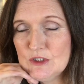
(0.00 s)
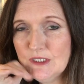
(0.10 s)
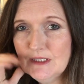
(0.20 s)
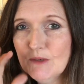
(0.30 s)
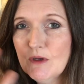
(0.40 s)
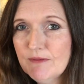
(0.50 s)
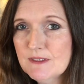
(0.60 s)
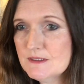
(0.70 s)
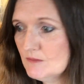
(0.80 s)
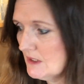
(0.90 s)
year. Now, I've had
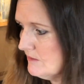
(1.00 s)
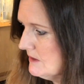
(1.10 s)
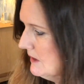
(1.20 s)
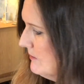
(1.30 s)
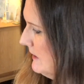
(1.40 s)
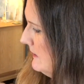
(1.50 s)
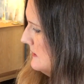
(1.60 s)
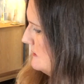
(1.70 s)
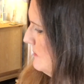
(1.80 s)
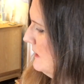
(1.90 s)
some time to think about
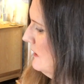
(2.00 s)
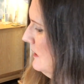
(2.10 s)
this, but